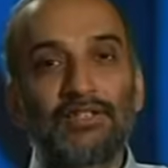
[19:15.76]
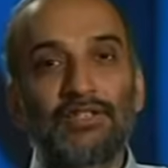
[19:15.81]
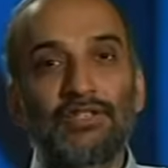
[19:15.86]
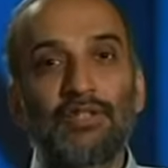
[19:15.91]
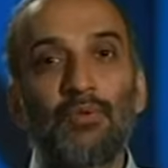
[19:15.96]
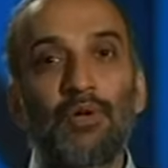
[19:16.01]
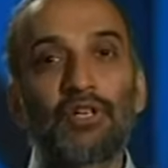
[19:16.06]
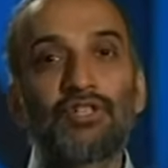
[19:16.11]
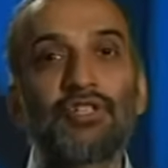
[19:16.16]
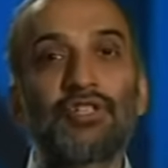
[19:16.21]

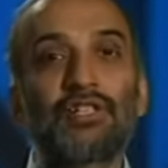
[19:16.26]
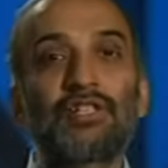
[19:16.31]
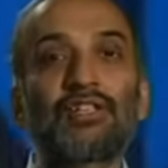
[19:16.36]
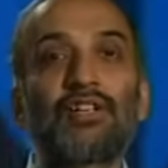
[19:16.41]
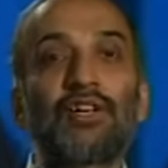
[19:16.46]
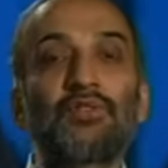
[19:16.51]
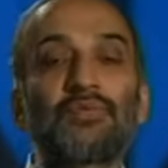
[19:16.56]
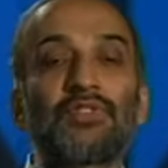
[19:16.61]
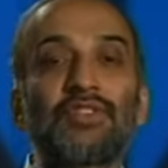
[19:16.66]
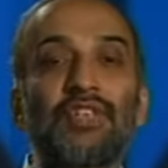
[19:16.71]
You're watching In
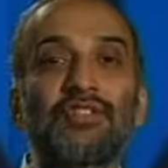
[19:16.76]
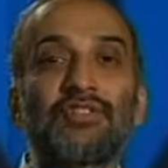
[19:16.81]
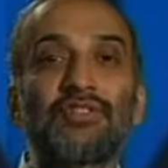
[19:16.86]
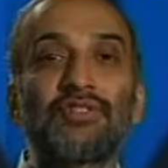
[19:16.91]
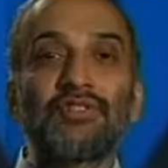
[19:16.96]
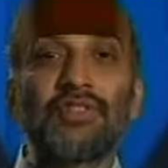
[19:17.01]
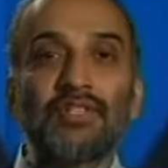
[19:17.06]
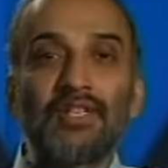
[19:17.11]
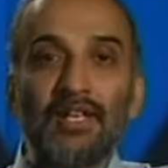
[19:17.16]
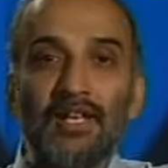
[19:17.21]

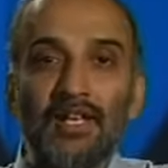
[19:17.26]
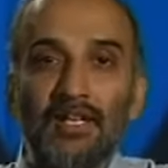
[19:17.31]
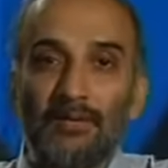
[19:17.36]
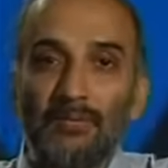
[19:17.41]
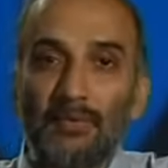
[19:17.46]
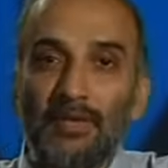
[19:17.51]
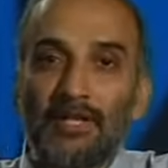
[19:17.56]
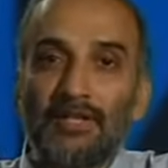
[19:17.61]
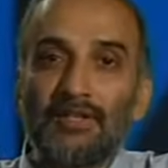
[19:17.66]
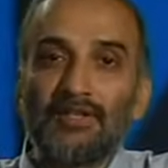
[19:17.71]
Conversation today
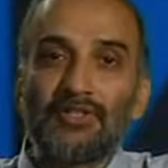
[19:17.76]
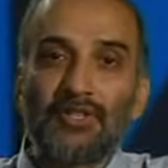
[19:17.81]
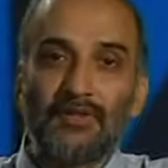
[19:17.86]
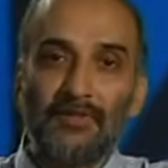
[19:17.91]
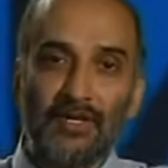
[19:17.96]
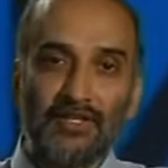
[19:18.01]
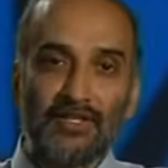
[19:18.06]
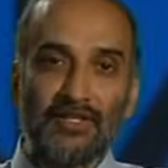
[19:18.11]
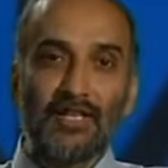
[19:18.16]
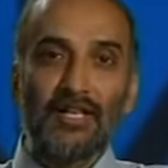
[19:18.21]
with
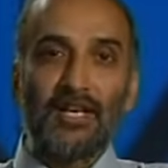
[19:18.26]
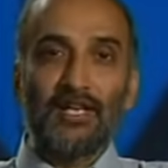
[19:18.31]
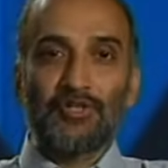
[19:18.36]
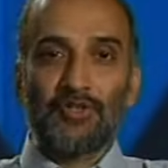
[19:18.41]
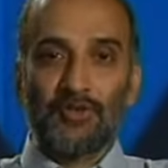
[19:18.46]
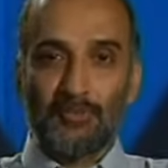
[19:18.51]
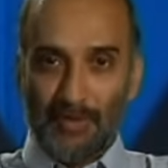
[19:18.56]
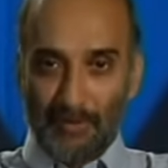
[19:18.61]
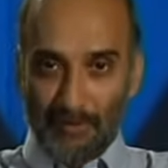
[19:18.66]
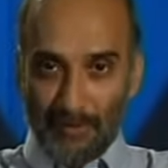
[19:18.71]
Sivaji
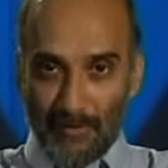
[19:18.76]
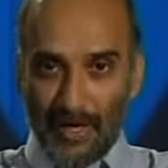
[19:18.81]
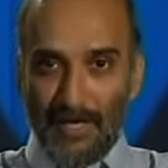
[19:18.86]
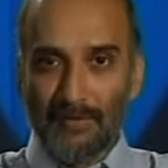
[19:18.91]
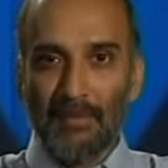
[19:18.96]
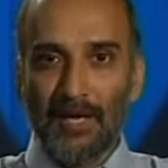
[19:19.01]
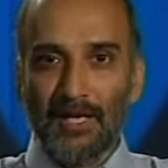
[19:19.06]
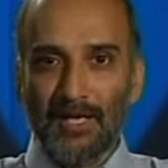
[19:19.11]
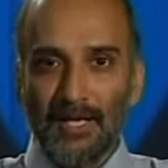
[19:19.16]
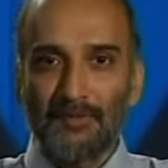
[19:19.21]
Ganesan. We'll be
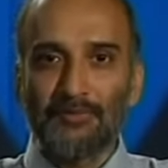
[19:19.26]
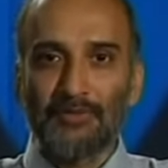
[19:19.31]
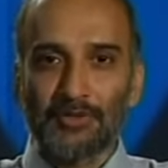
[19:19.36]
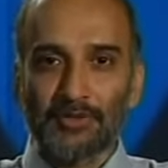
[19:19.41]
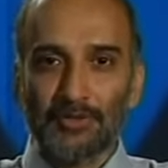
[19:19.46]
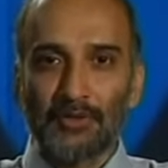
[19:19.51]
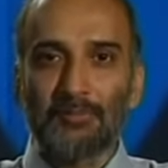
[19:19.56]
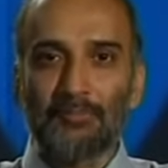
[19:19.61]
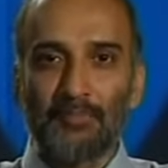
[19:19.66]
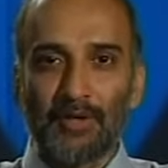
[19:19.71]
right back after a
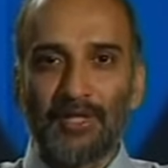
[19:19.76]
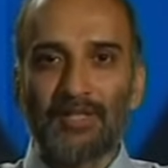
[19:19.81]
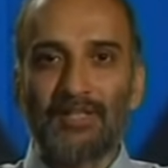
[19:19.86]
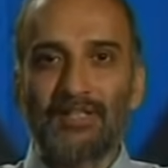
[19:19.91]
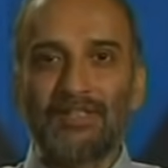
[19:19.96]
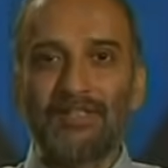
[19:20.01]
short break.